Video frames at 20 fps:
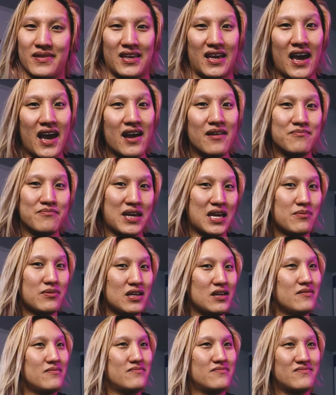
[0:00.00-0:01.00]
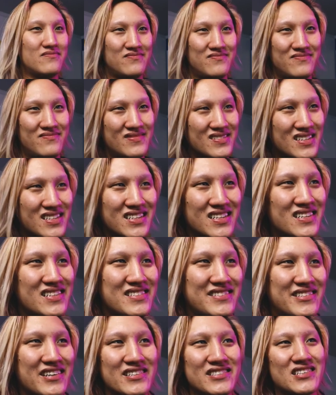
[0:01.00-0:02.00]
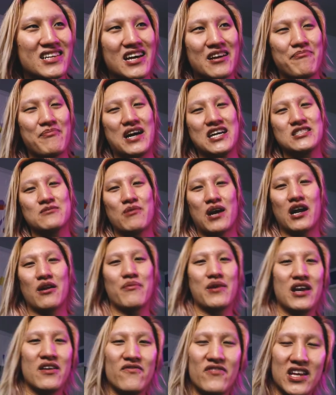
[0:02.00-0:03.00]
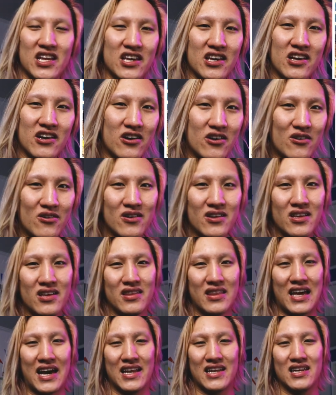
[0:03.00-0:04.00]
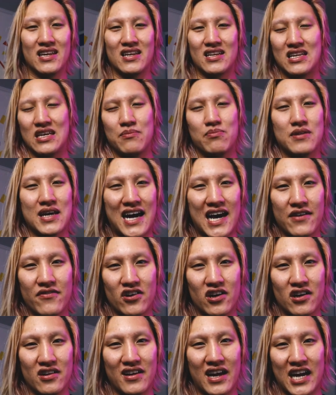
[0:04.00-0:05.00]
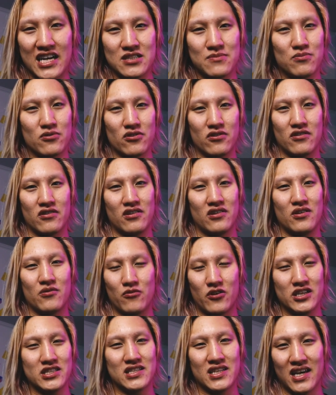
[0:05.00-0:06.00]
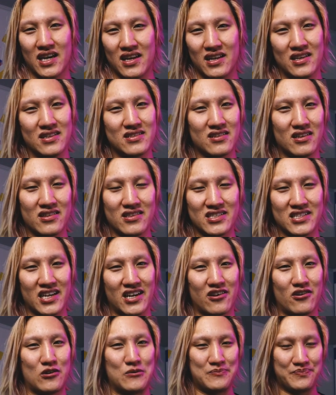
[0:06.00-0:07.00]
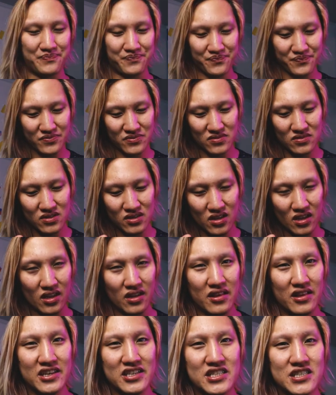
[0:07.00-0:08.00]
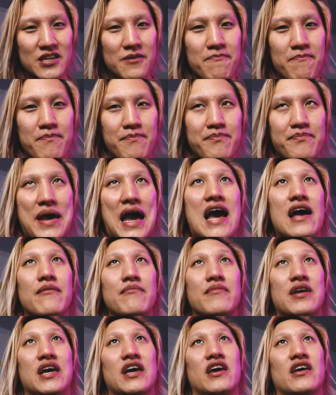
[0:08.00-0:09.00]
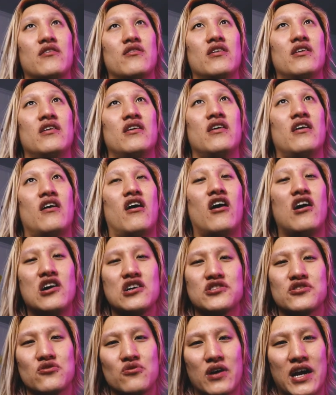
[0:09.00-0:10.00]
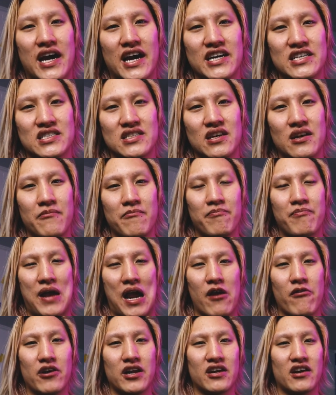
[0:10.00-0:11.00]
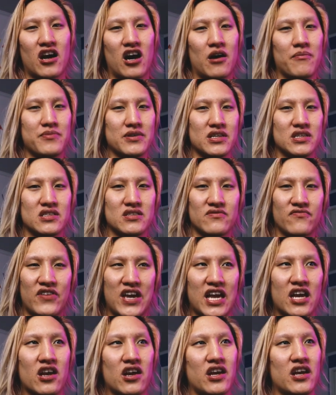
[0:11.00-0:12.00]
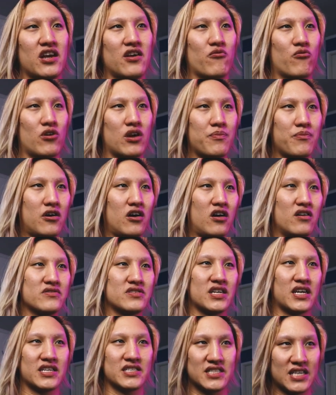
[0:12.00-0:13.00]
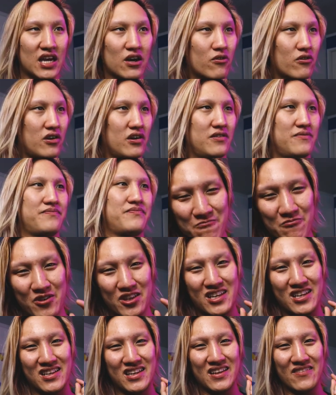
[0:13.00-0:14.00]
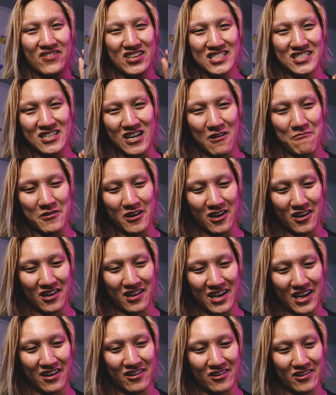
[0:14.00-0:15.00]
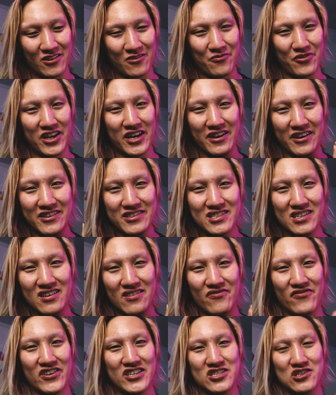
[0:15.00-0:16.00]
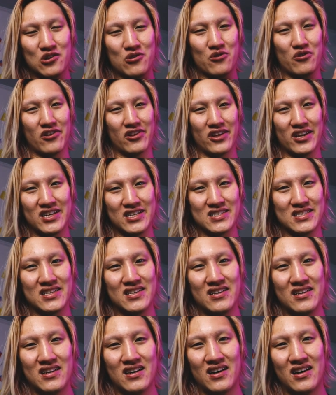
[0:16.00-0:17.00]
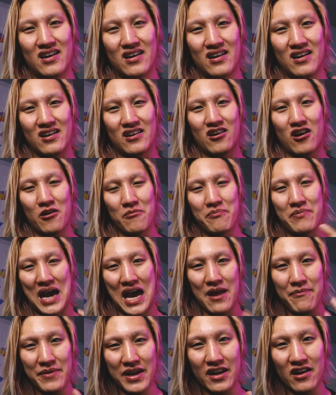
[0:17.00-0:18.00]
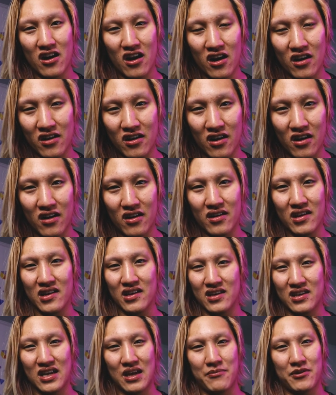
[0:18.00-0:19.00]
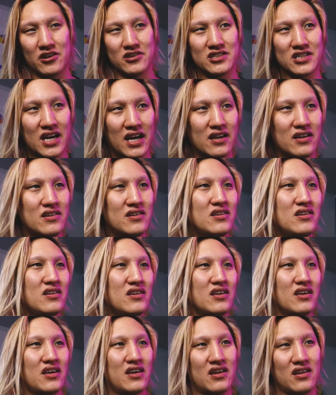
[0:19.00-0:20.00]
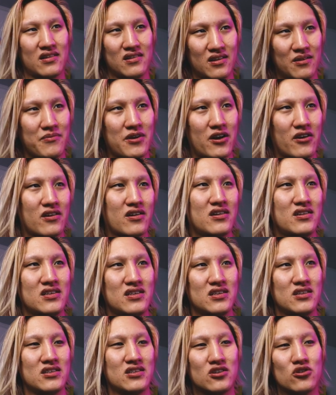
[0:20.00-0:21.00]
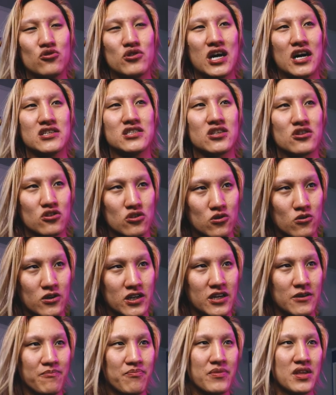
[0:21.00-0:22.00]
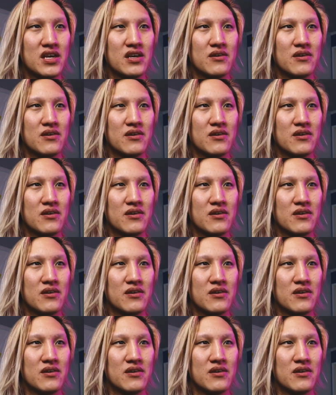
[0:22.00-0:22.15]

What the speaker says: Yeah, maybe. Just like my Spider-Man video that I did a deep dive on, Iceberg, you can watch that, it's on the channel. This Batman also has pirated copies, fake ripoffs, etc. But to leave this topic on a lighter note, there is an official release called Batman Hong Kong. It came out in China and America in 2003.